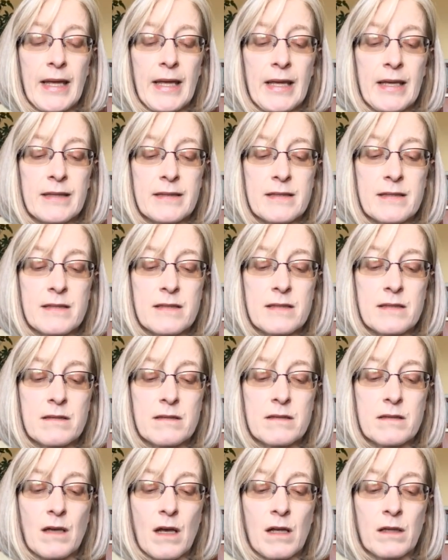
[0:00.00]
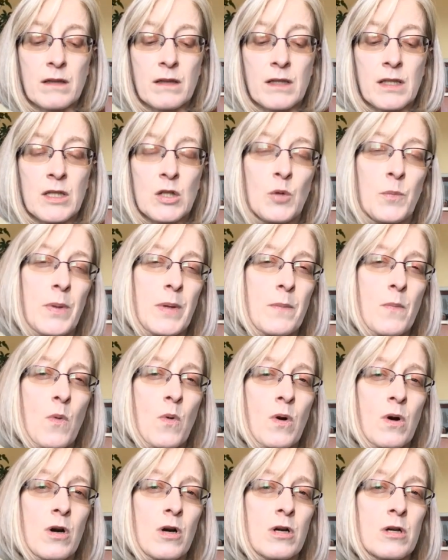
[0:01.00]
It's a little bit
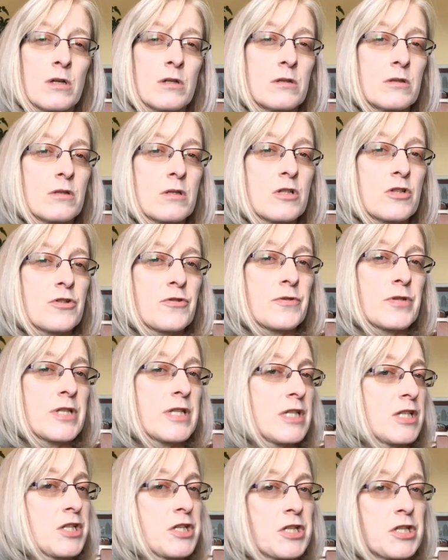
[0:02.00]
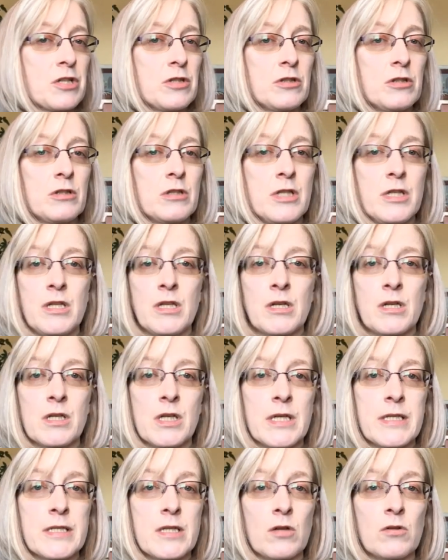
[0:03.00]
more traditional
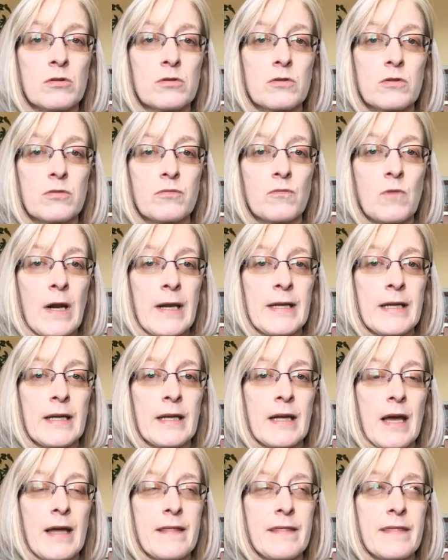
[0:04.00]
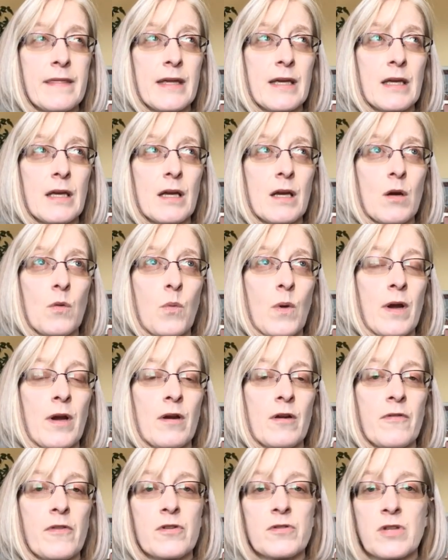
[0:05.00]
young adult writing, I think,
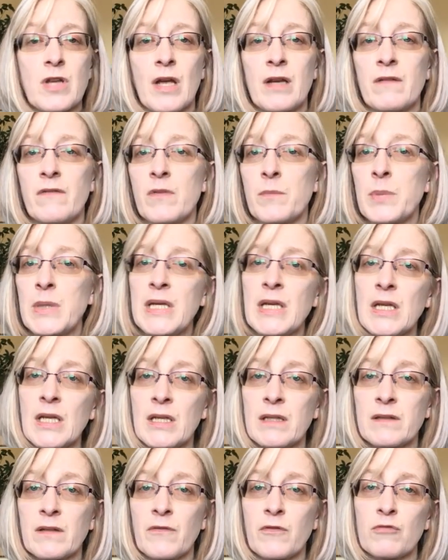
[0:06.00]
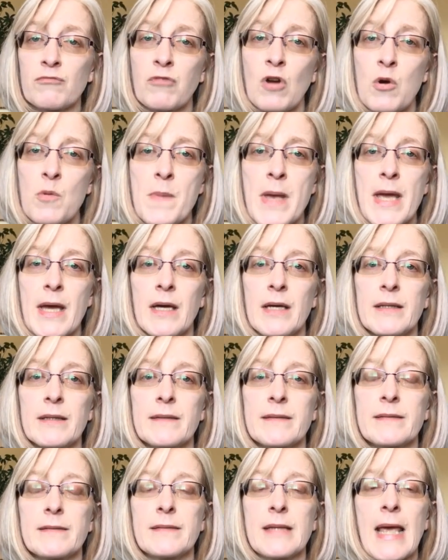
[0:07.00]
where there's kind of the beginnings of a
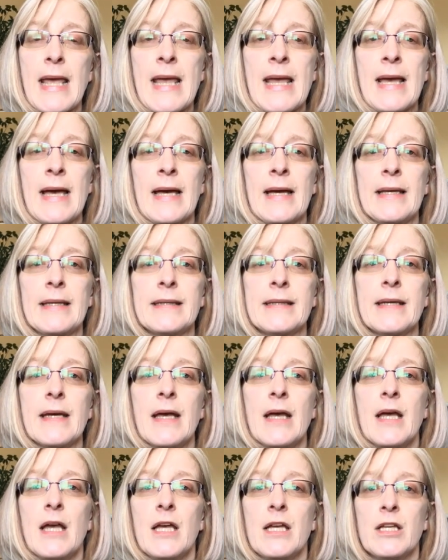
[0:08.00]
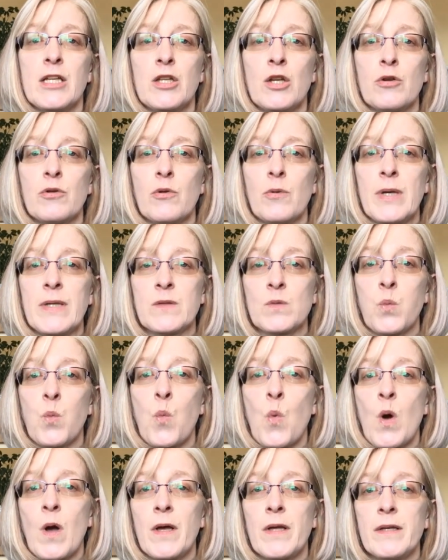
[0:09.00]
romance, and you know, it's
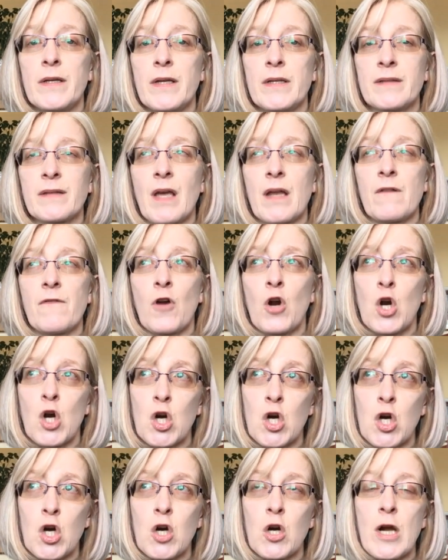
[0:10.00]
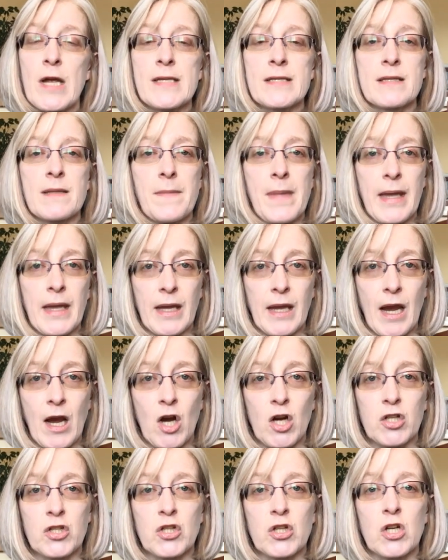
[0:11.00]
kind of her as the main
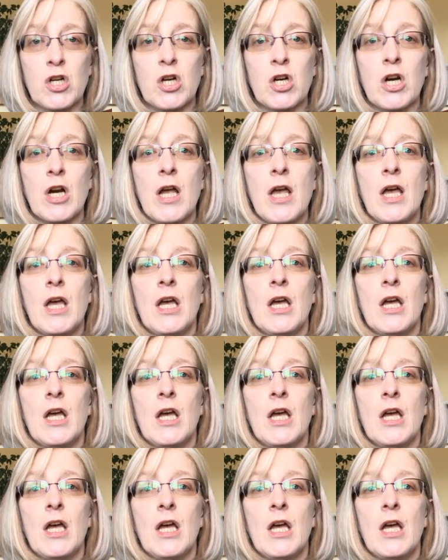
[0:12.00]
character.